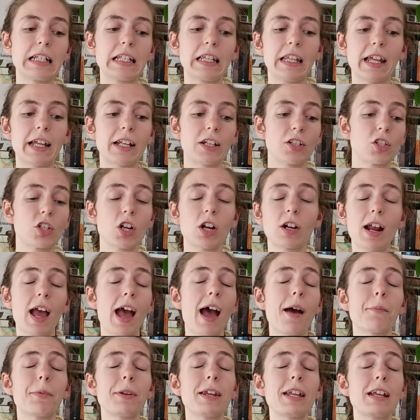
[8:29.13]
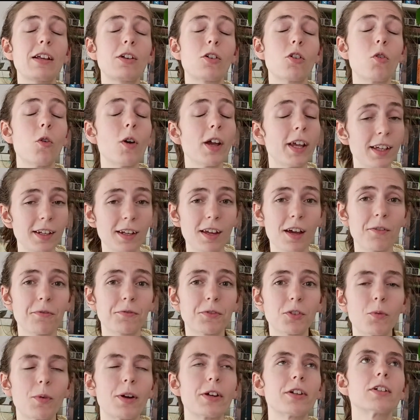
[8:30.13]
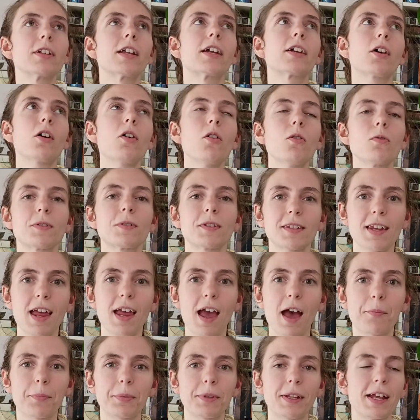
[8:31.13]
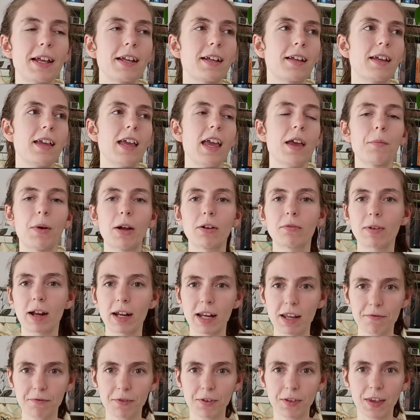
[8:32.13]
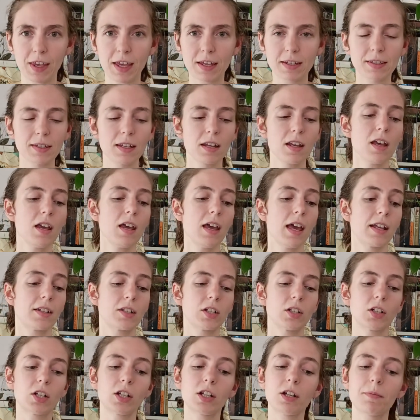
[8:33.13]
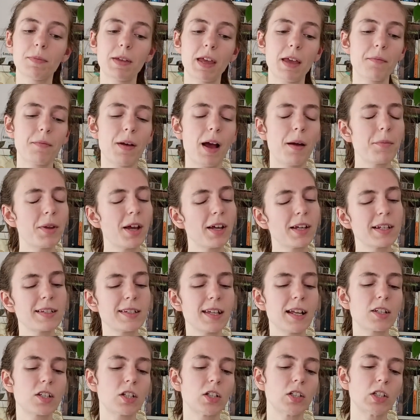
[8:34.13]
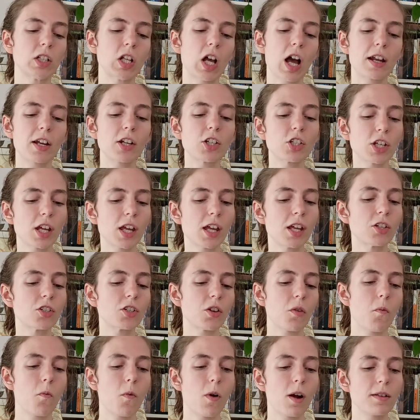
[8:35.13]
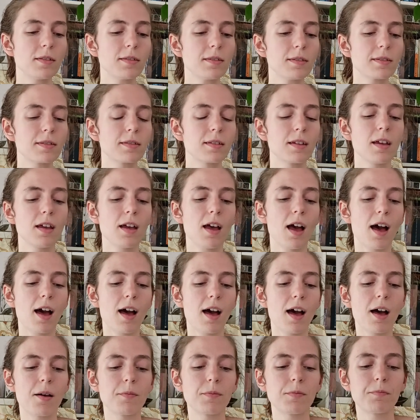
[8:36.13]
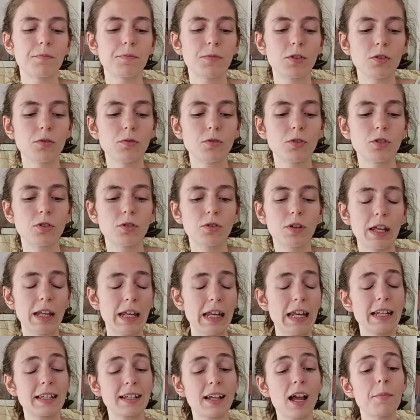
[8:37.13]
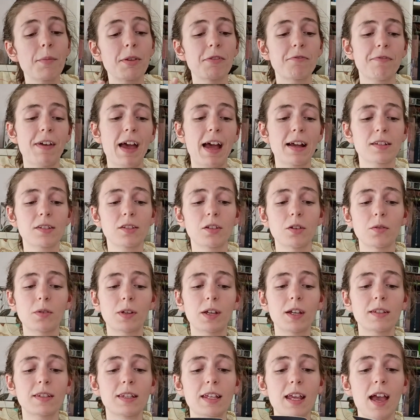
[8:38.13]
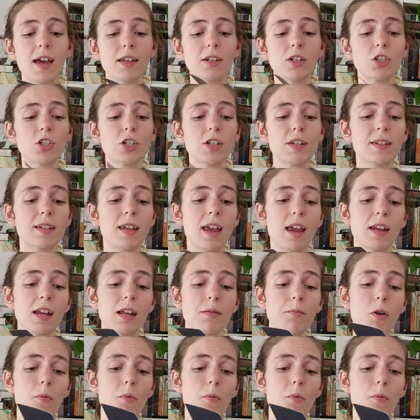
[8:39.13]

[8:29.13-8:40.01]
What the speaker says: like start happening quick enough to where you're like, oh snap, like, am I ready for this? It's gonna be, I'm not gonna say it's a lot of change at once. It is coming fast though, because the energy is gaining